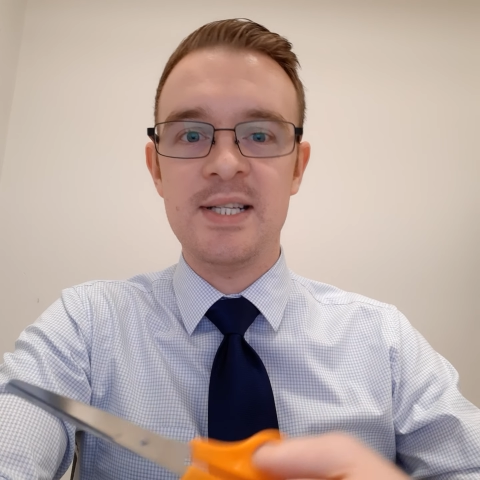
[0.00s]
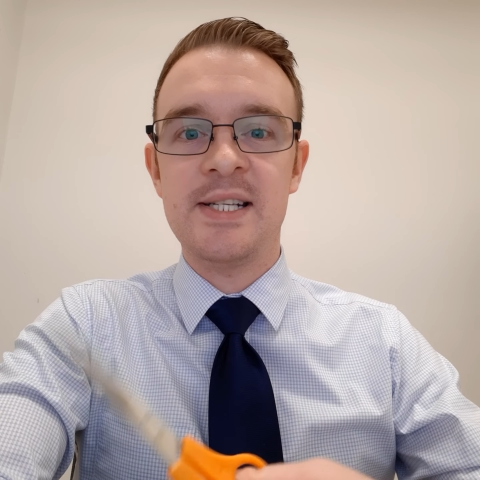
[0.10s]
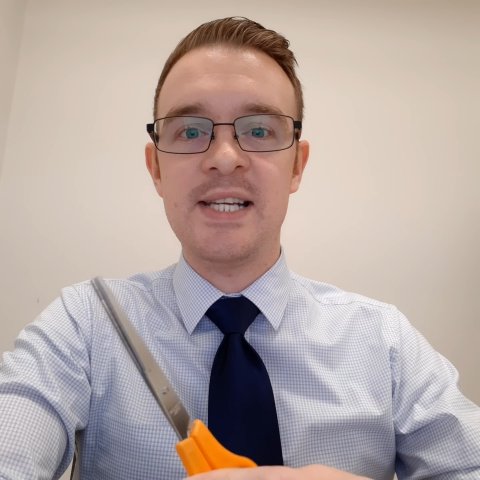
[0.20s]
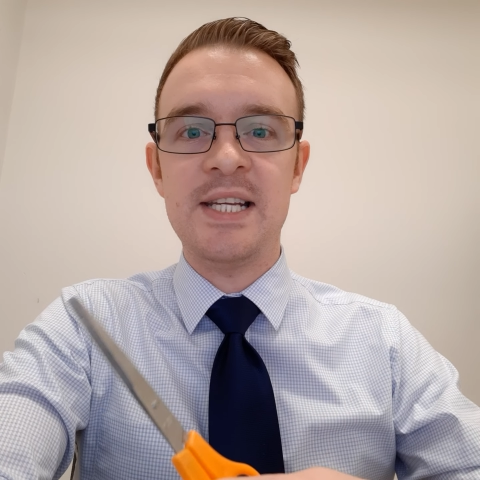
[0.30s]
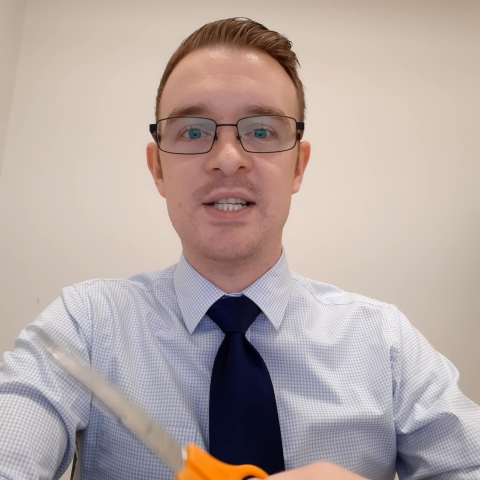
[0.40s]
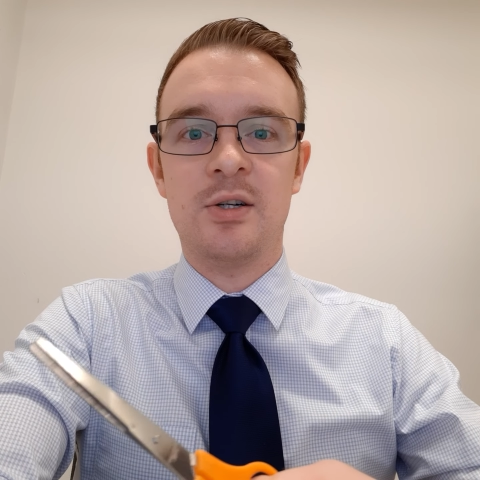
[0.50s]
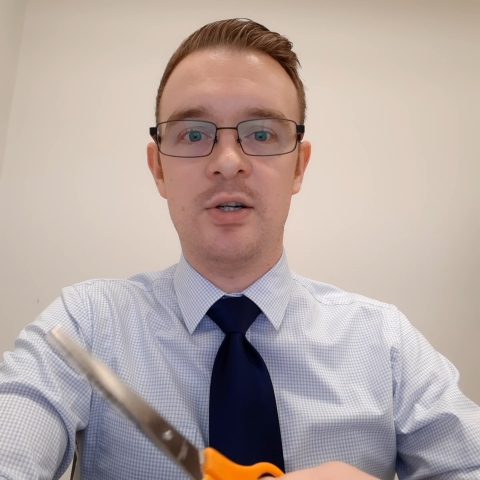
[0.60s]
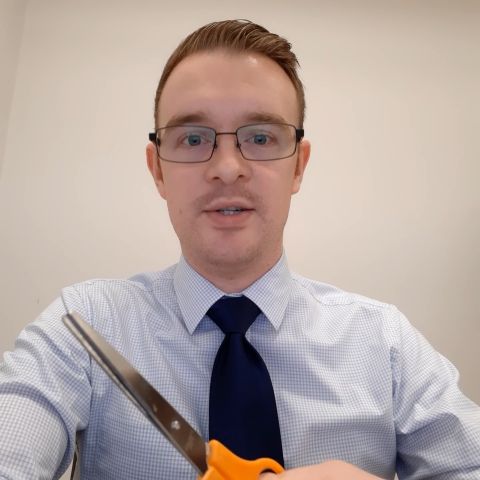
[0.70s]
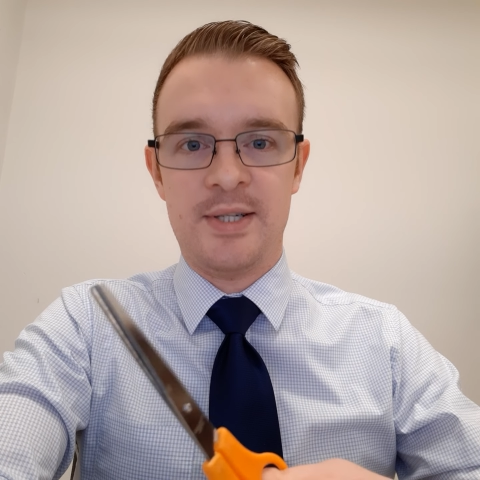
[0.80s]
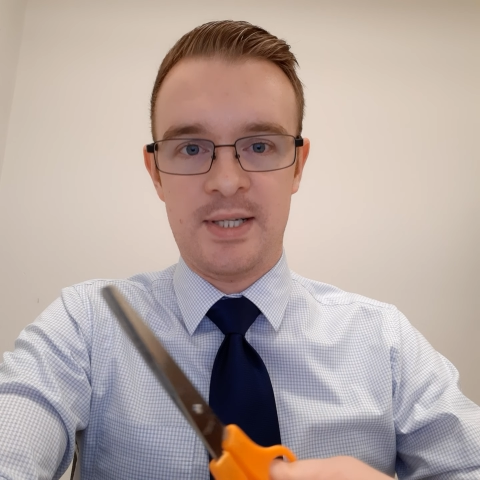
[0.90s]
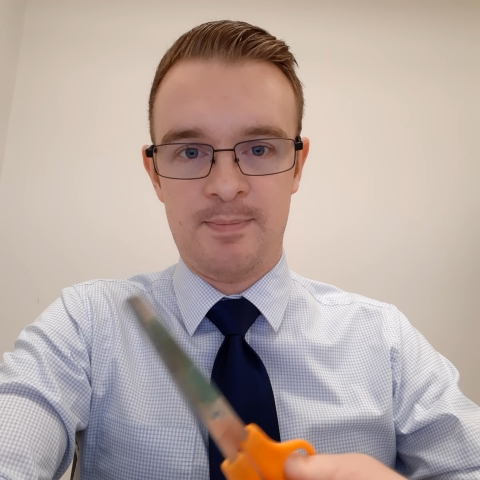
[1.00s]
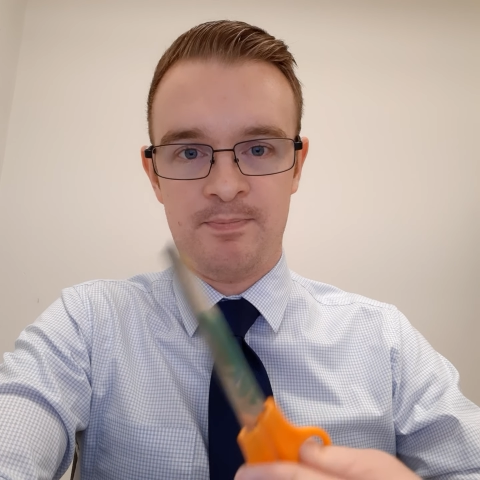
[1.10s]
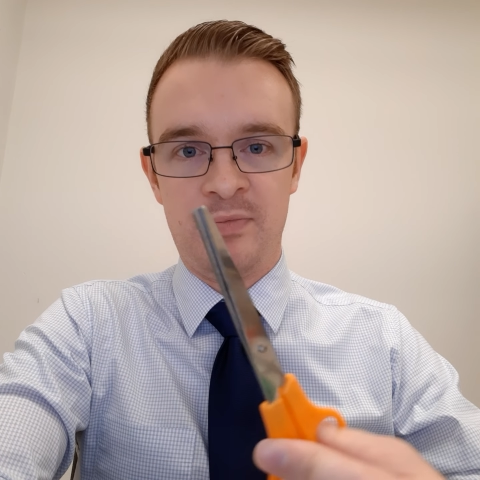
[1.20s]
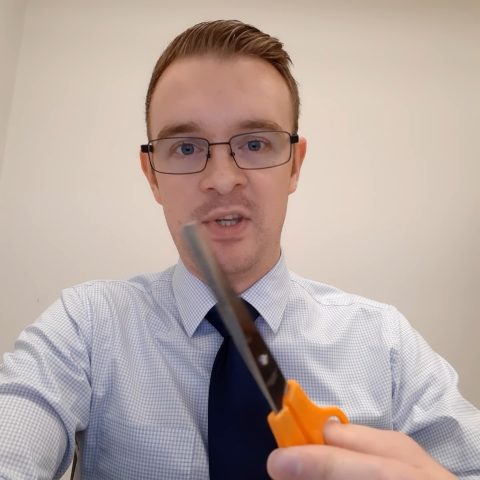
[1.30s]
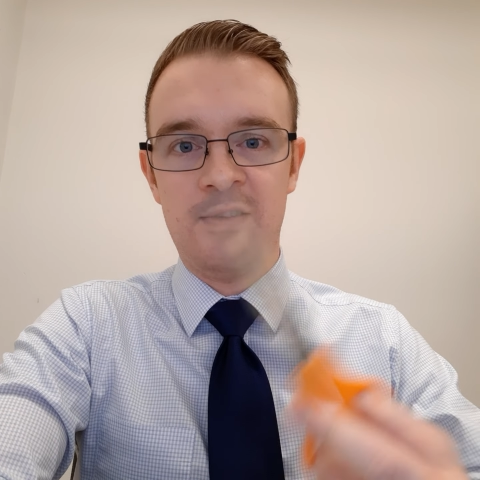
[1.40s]
Scissors.
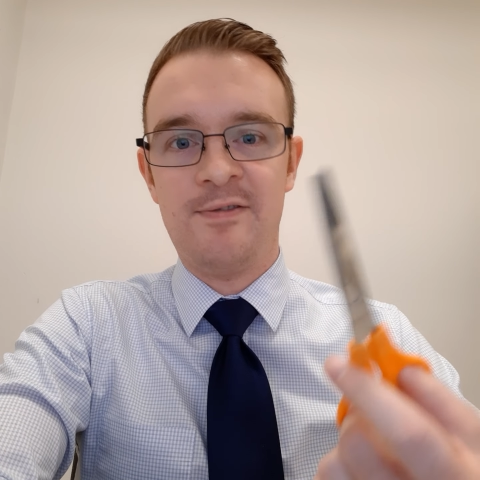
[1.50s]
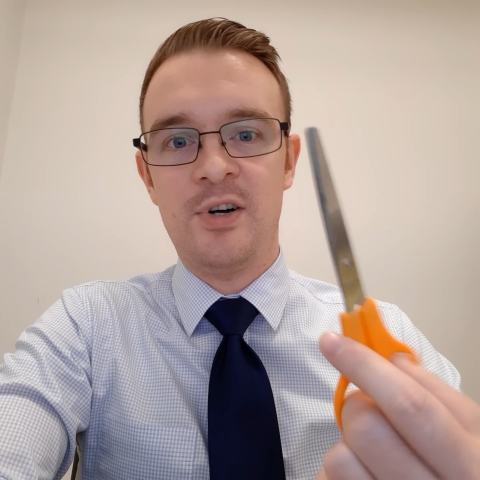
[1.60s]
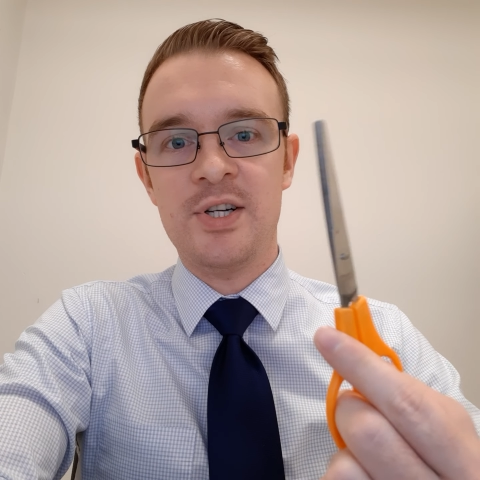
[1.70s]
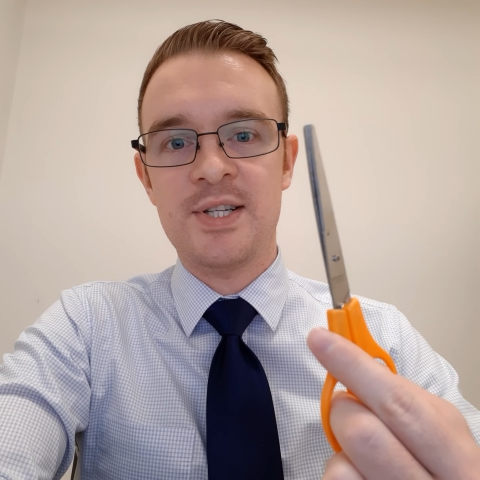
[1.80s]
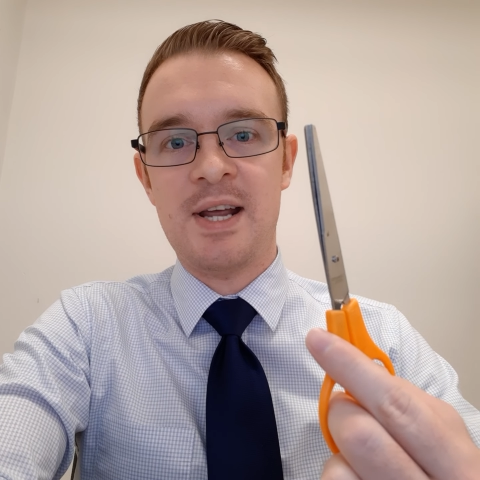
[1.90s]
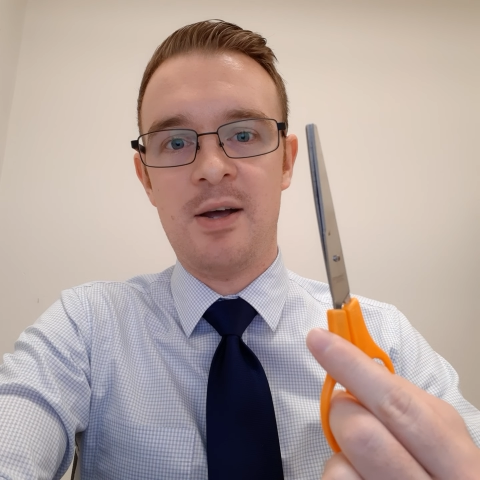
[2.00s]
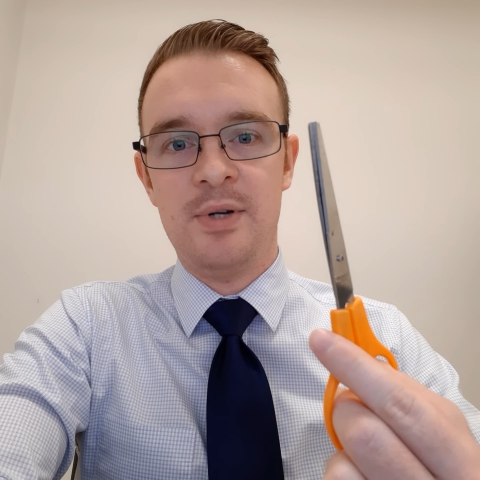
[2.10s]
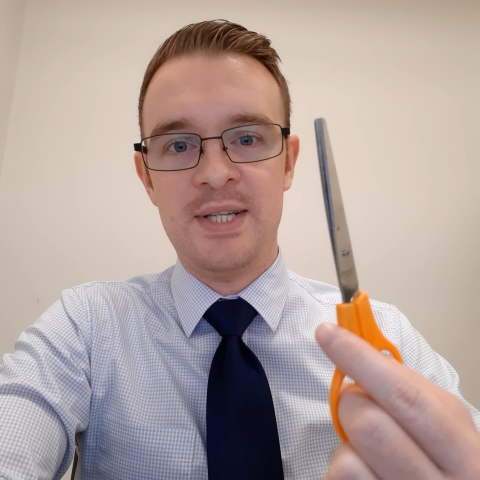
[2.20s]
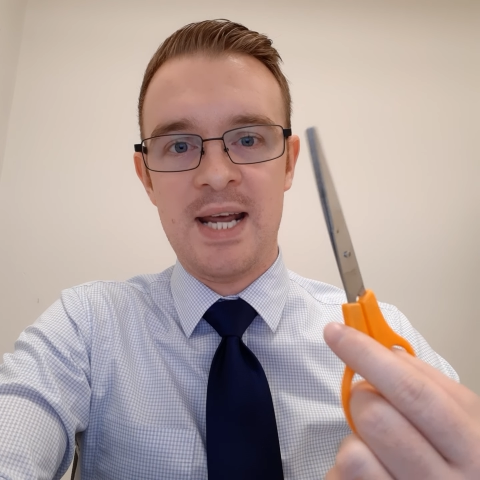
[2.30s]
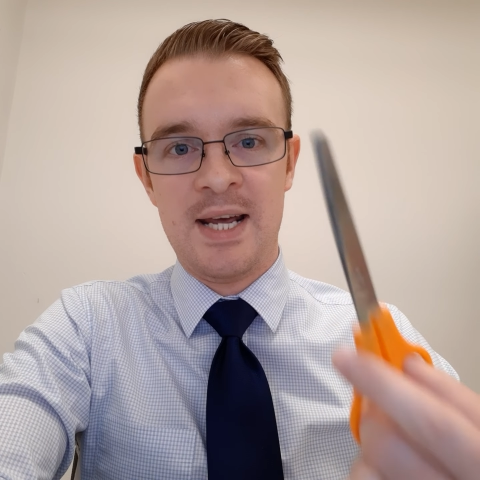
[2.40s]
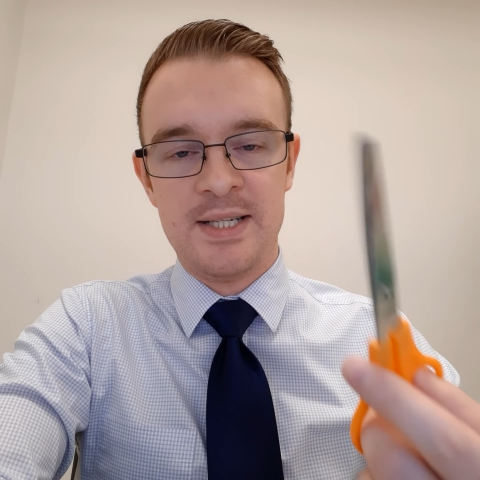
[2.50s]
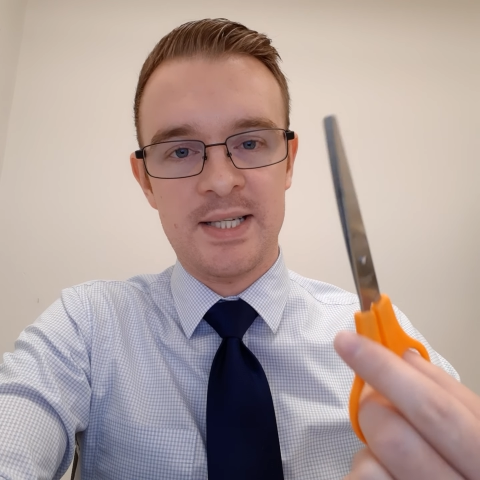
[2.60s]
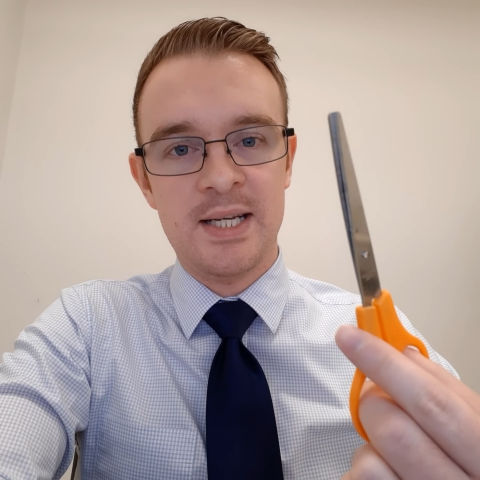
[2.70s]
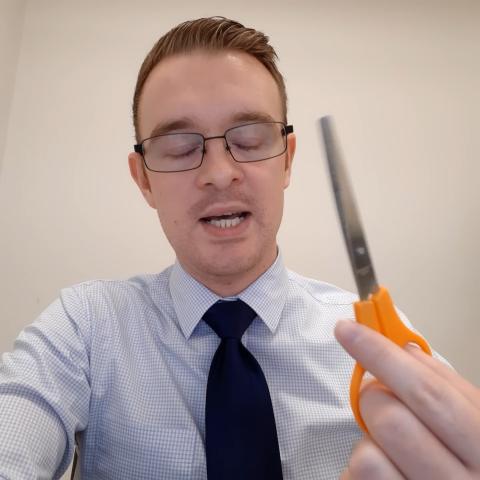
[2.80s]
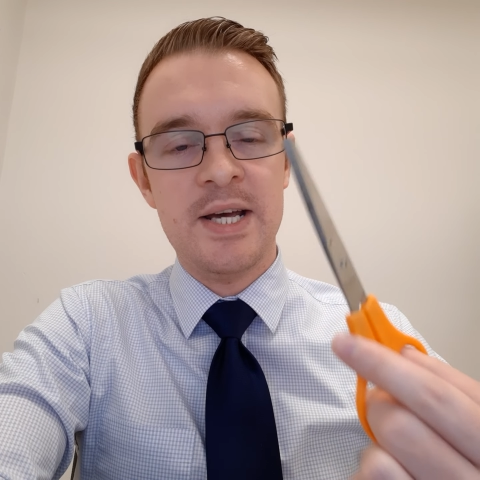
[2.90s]
First sound is
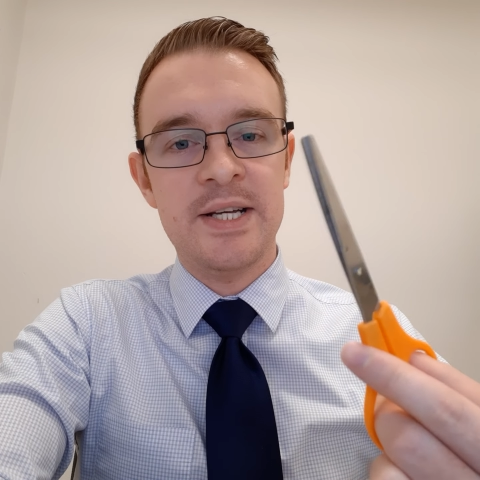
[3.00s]
S.